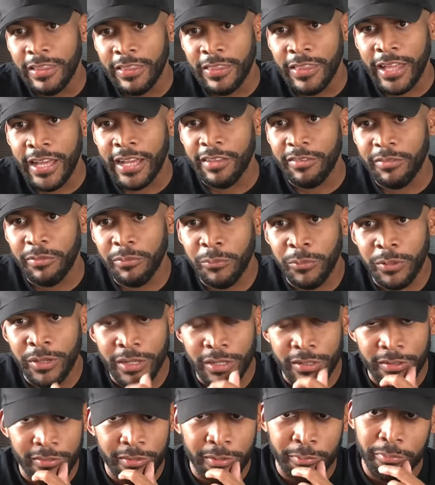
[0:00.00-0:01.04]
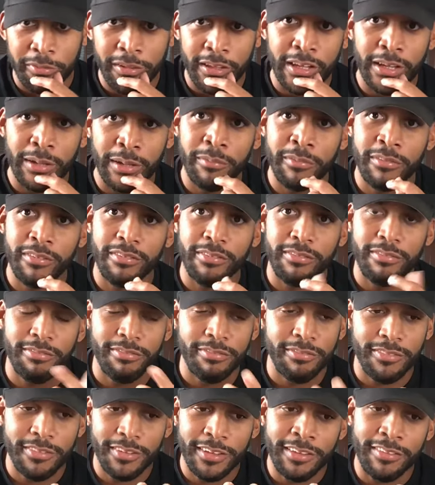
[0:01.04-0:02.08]
that's where sometimes
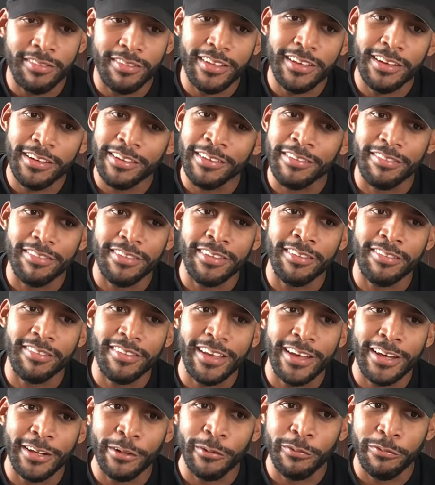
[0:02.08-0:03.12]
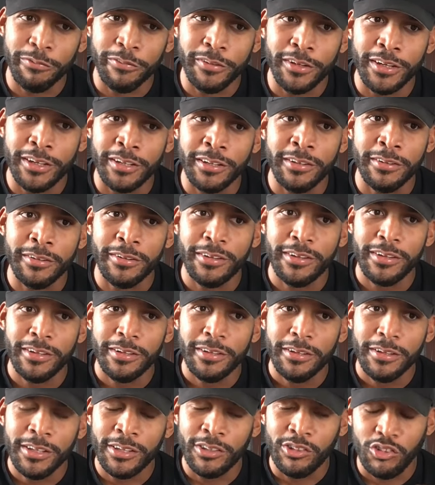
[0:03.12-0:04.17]
it's kind of fun.
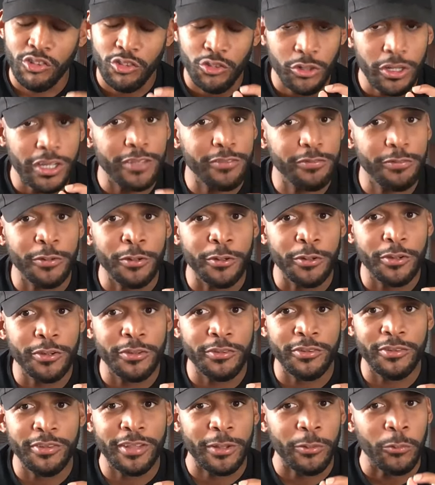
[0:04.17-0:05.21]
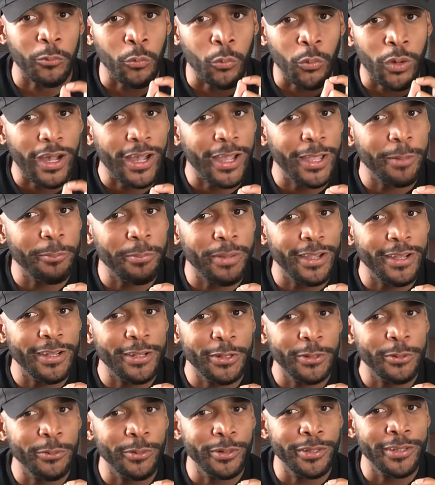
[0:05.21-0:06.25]
It's stressful because you're like, why am I
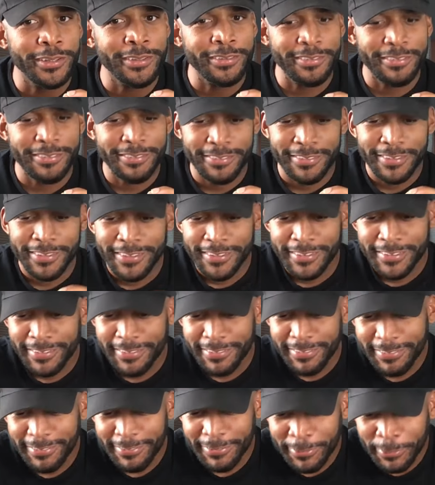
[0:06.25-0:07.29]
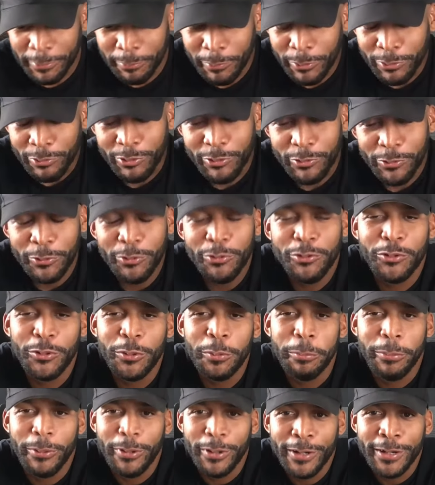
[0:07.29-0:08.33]
doing the most
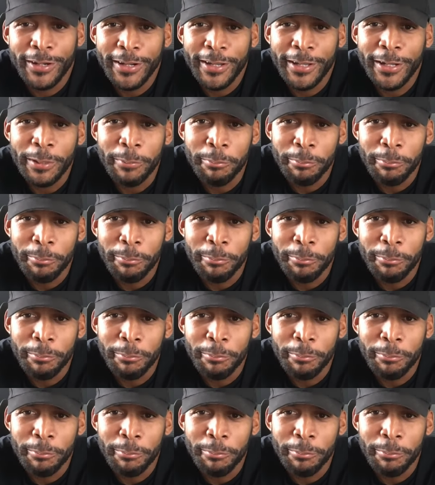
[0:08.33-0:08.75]
crucial part and